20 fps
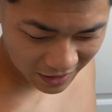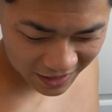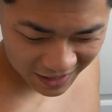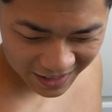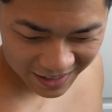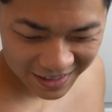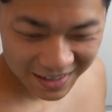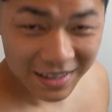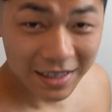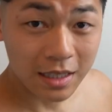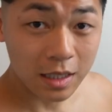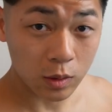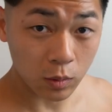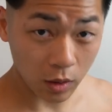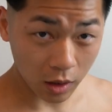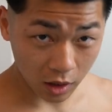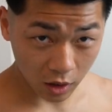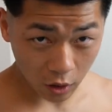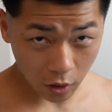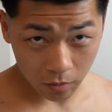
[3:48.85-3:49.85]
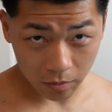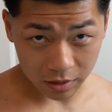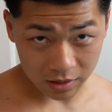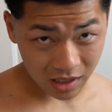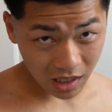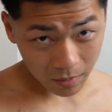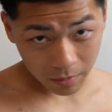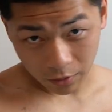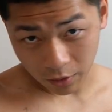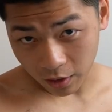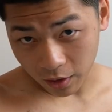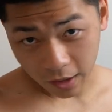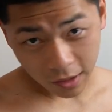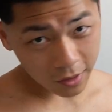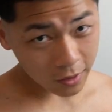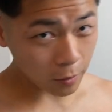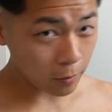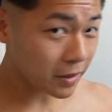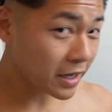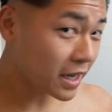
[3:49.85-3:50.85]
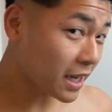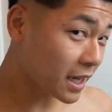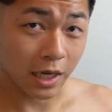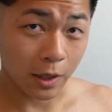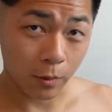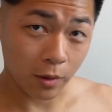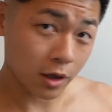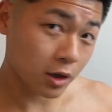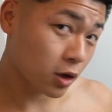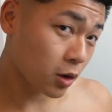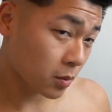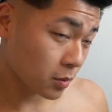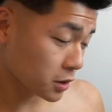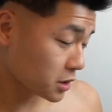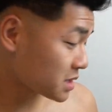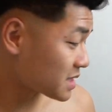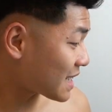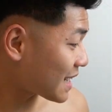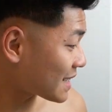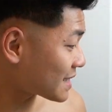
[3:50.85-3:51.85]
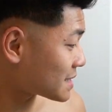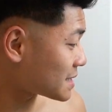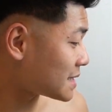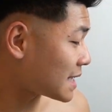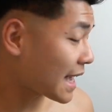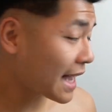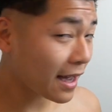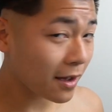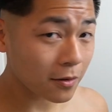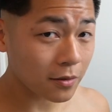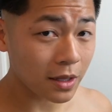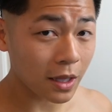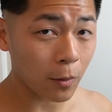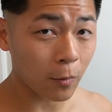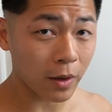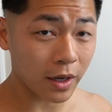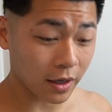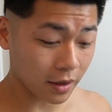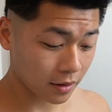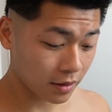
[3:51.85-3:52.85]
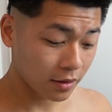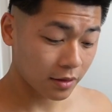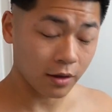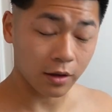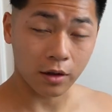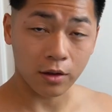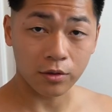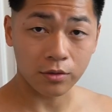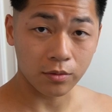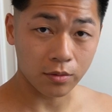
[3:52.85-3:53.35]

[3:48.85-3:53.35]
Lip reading: so you wanna comb the top of your hair out of the way and you wanna comb your sides down, that way the